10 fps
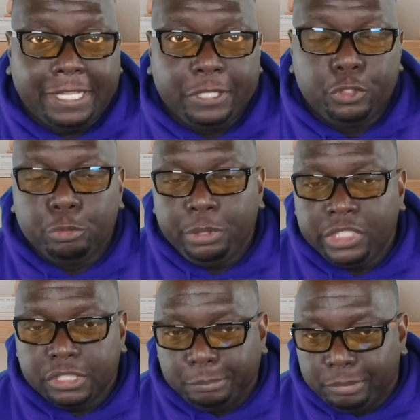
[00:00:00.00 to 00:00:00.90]
You'd
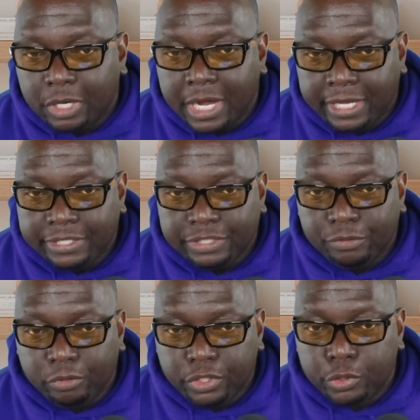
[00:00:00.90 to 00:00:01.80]
be surprised
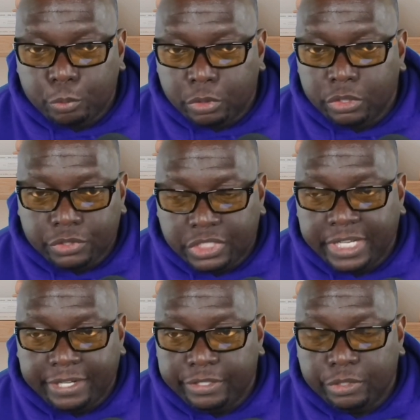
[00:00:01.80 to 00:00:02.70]
in real world
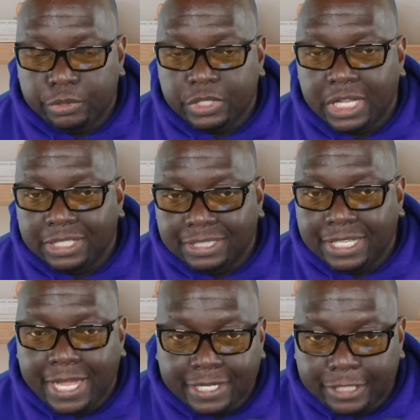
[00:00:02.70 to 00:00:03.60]
scenarios, a
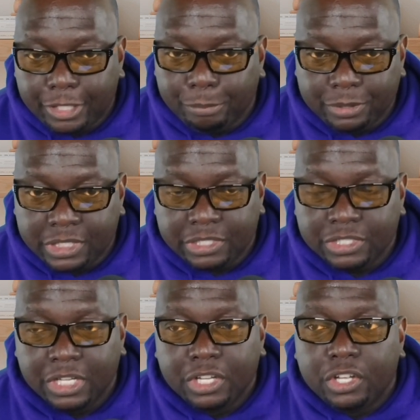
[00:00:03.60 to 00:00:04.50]
lot of companies,